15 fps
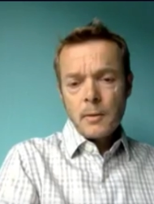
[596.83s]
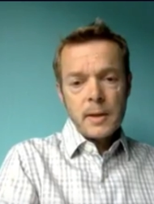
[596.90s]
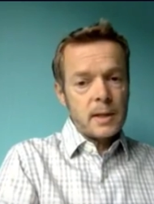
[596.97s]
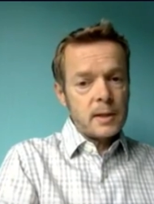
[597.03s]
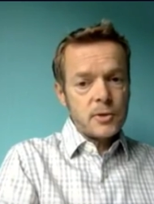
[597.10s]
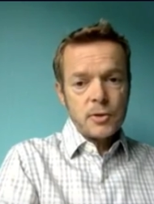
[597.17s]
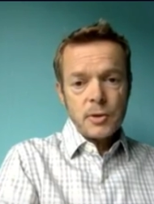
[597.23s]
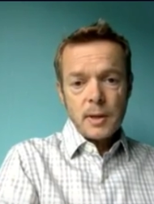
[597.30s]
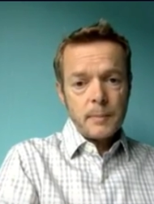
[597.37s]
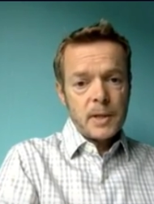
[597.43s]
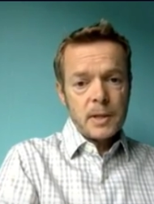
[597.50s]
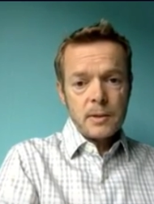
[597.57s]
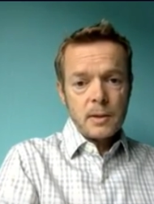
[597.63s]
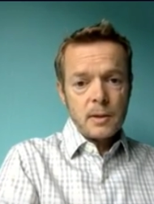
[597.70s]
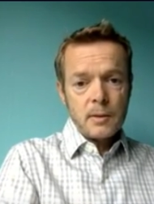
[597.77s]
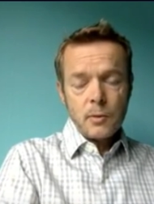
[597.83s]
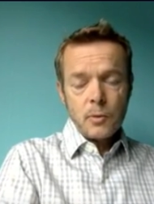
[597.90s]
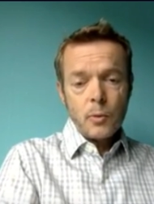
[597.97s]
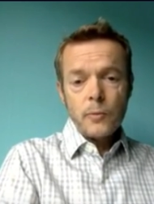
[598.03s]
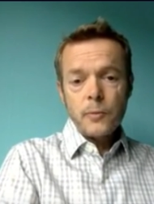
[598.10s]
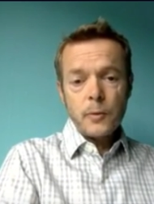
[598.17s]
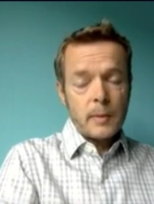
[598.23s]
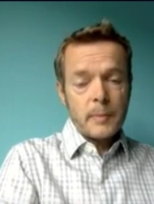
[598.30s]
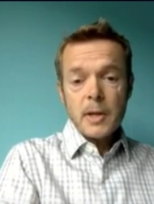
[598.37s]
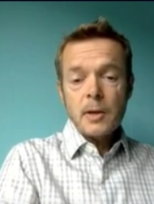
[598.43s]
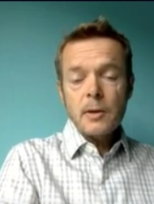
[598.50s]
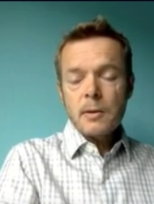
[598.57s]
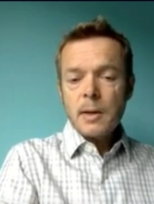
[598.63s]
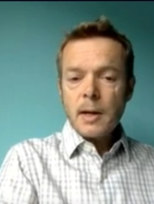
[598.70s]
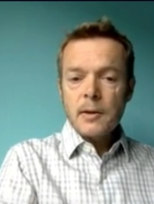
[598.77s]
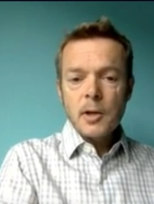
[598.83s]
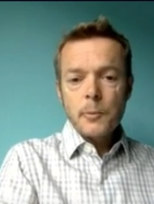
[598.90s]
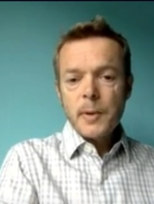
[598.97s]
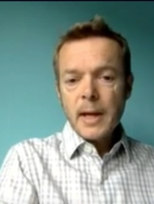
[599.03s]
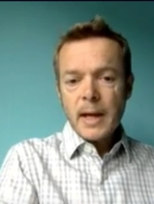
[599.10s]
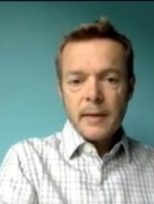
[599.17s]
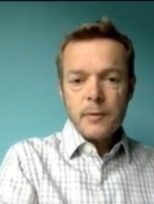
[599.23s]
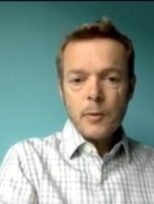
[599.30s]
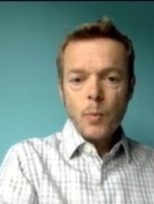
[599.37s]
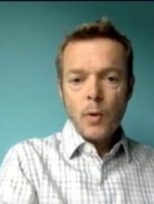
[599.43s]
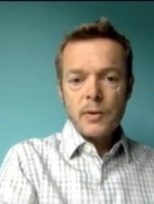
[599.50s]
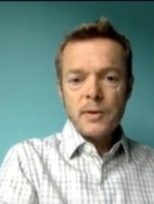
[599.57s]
Oh yeah, I mean, uh, awful. I mean, uh, nobody ever